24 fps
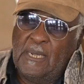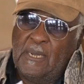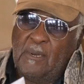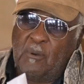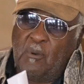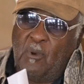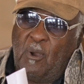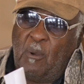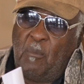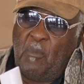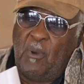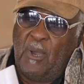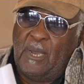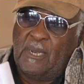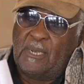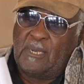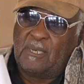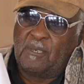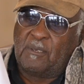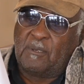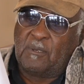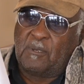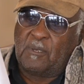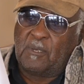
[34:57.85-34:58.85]
Grandma had
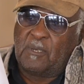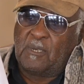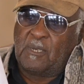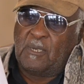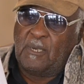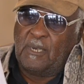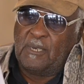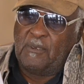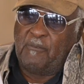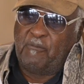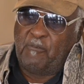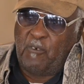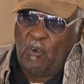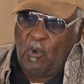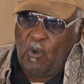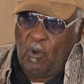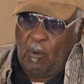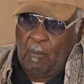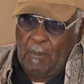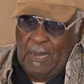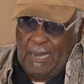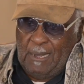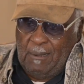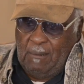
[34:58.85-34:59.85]
to cut the
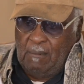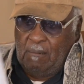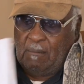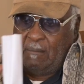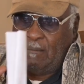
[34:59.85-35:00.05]
farm out,